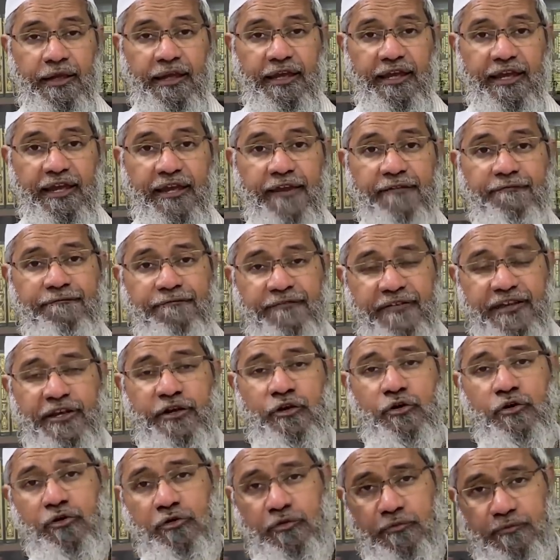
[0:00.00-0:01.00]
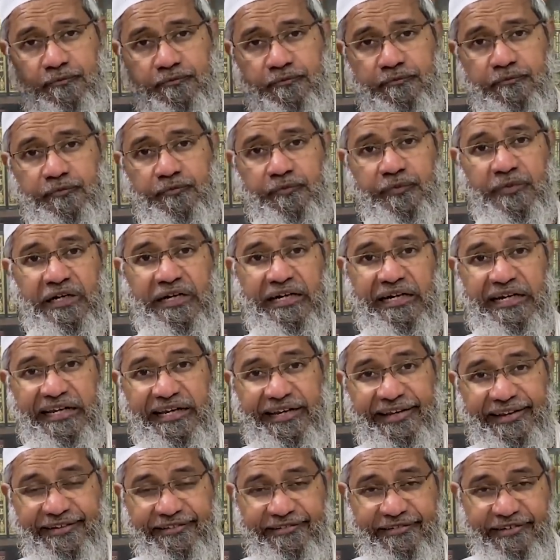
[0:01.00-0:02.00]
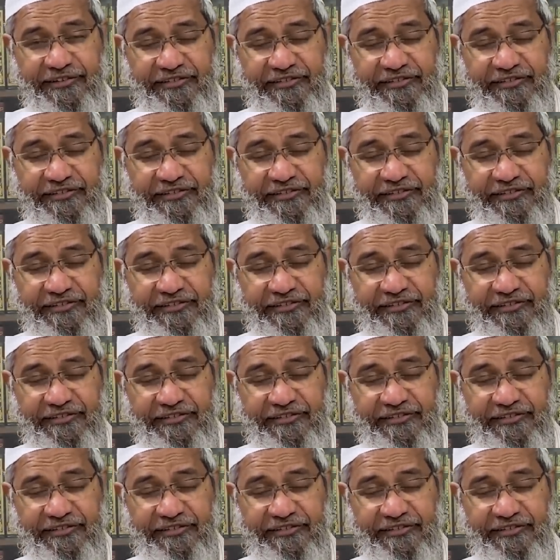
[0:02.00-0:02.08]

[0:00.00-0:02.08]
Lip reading: If we know early history,